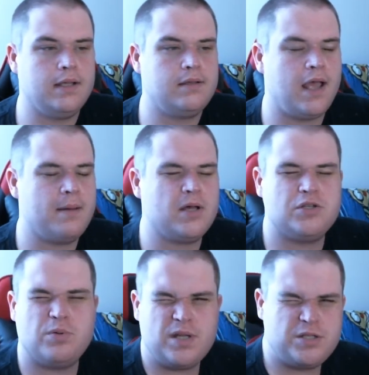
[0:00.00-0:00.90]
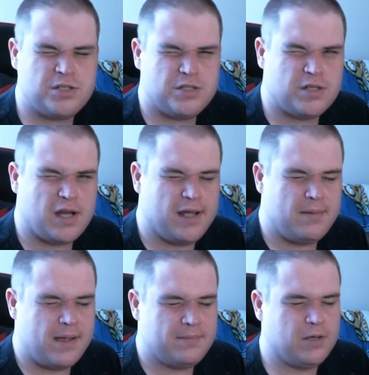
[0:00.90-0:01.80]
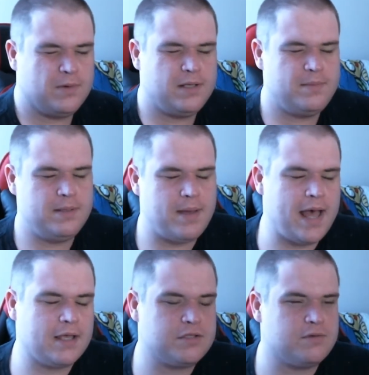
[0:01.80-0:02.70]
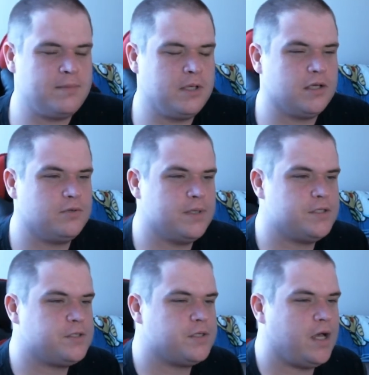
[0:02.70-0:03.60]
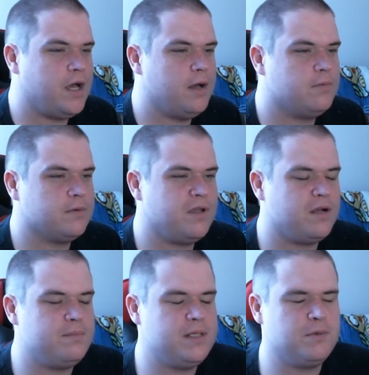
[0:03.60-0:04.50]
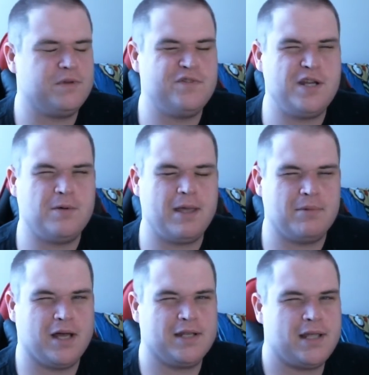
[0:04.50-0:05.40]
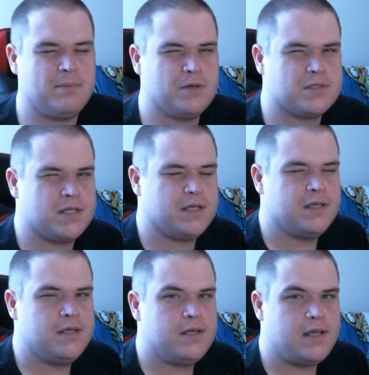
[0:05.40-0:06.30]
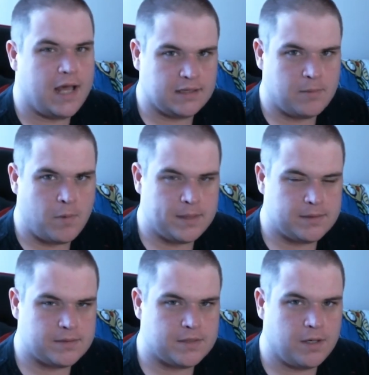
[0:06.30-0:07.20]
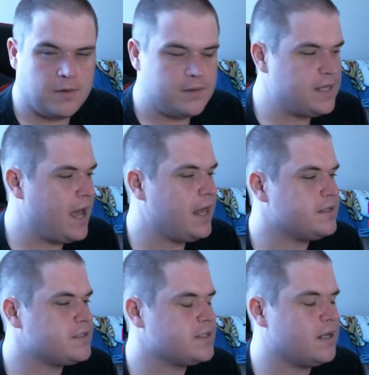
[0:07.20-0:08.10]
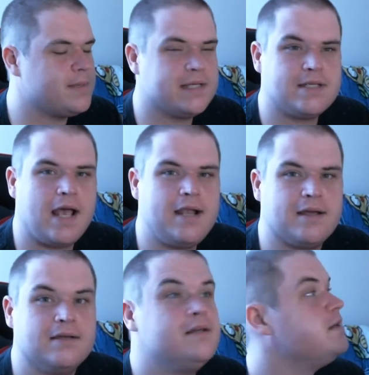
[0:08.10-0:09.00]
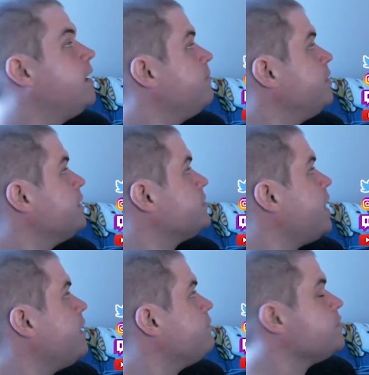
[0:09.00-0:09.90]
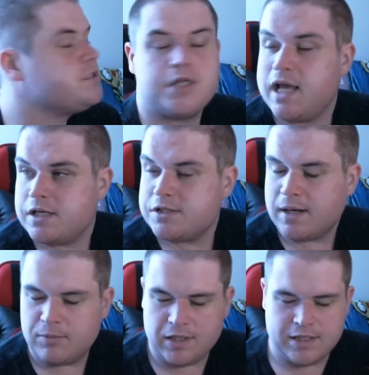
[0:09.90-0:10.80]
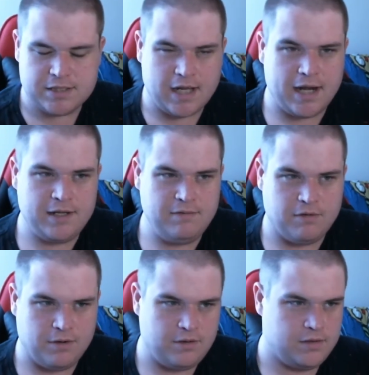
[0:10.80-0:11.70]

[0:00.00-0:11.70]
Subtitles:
am on Twitch. I am going to be back streaming on Twitch. We're going to be doing video game content mostly at the moment. So yeah, this is going to be exciting. I'm really excited for this change, and I'm really excited for